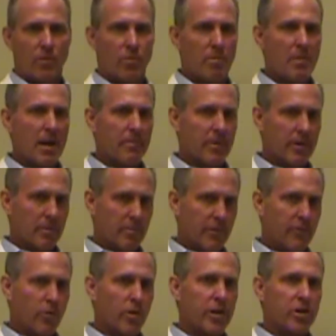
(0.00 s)
Remember,
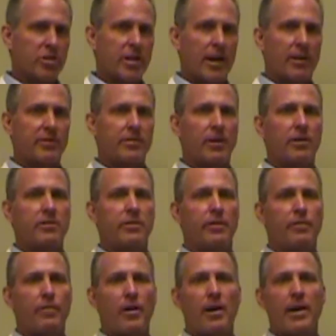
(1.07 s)
before your child starts
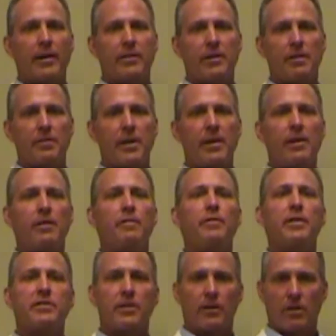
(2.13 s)
their fall activity,
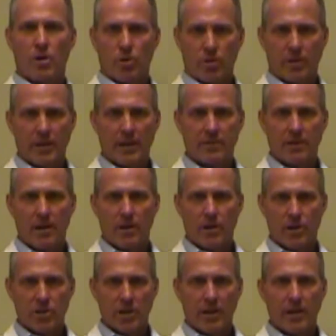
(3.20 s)
visit a local
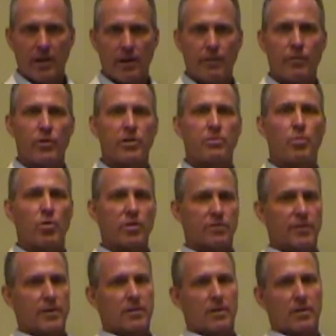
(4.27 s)
NextCare Urgent Care for a sports
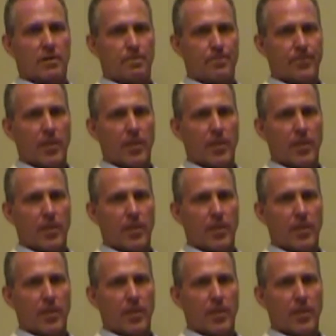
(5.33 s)
physical.